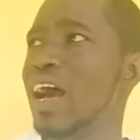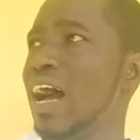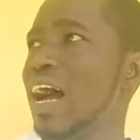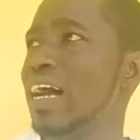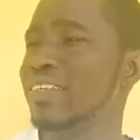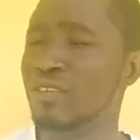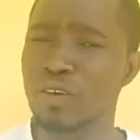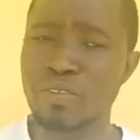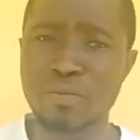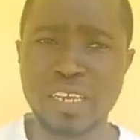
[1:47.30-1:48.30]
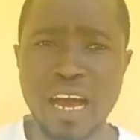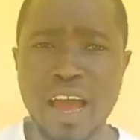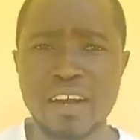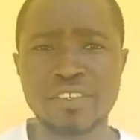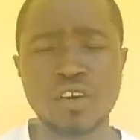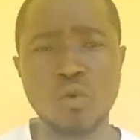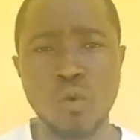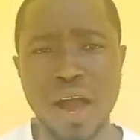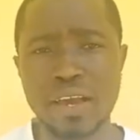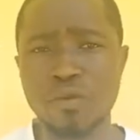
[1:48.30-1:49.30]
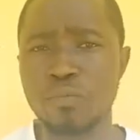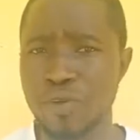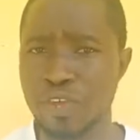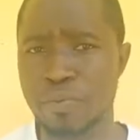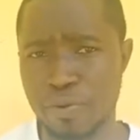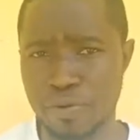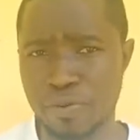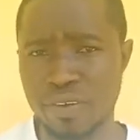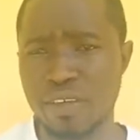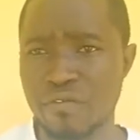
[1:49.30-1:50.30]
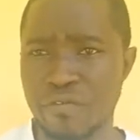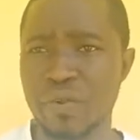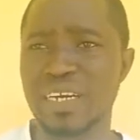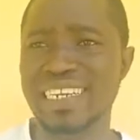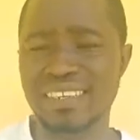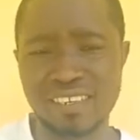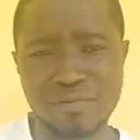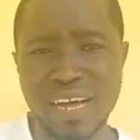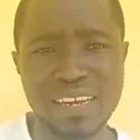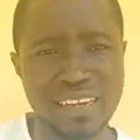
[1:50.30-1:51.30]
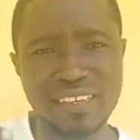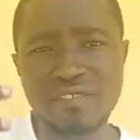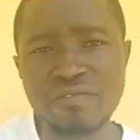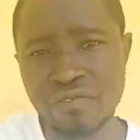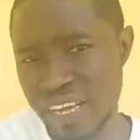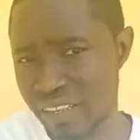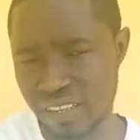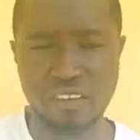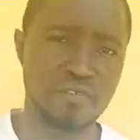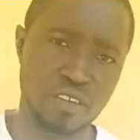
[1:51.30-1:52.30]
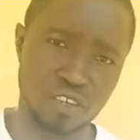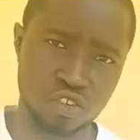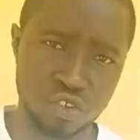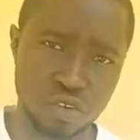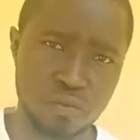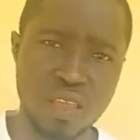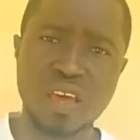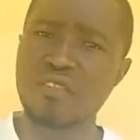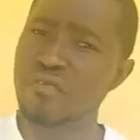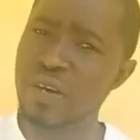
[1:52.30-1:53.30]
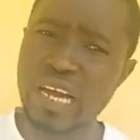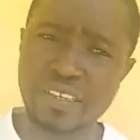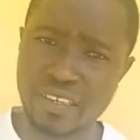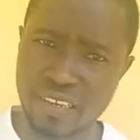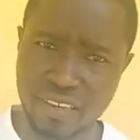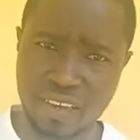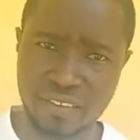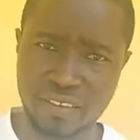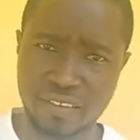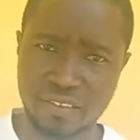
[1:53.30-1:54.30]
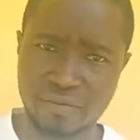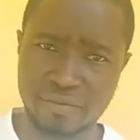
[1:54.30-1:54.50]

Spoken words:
And sometimes I ask, why do people feel that this man is fit for this job? Forget sickness.